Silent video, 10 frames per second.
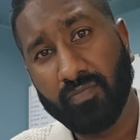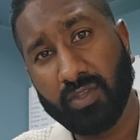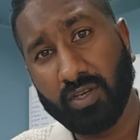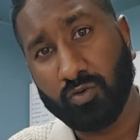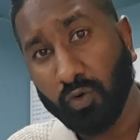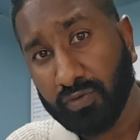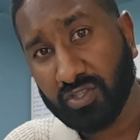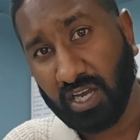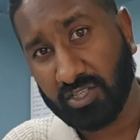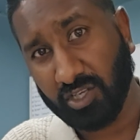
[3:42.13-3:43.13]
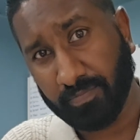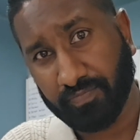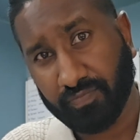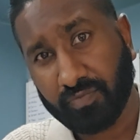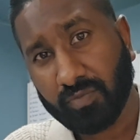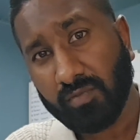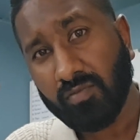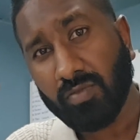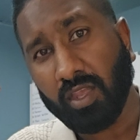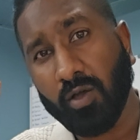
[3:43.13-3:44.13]
the roof structure,
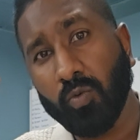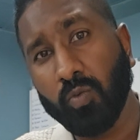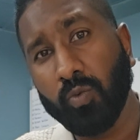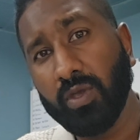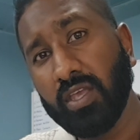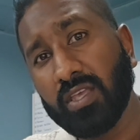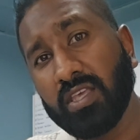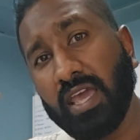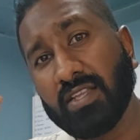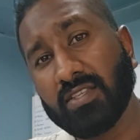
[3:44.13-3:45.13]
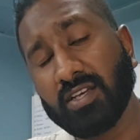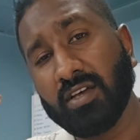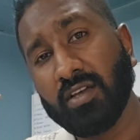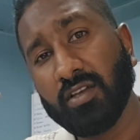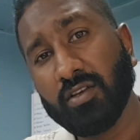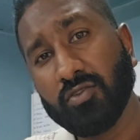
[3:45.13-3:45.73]
we cater